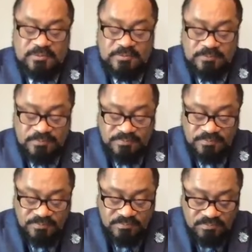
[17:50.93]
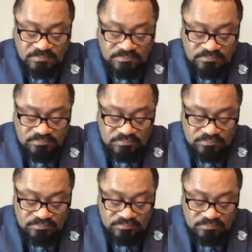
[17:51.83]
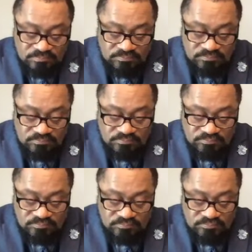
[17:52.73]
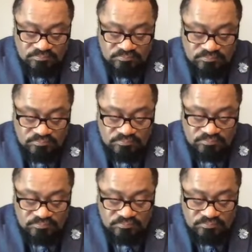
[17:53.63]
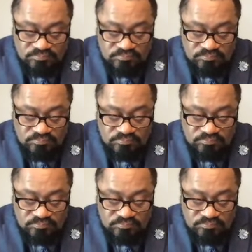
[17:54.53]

No one is speaking in this clip.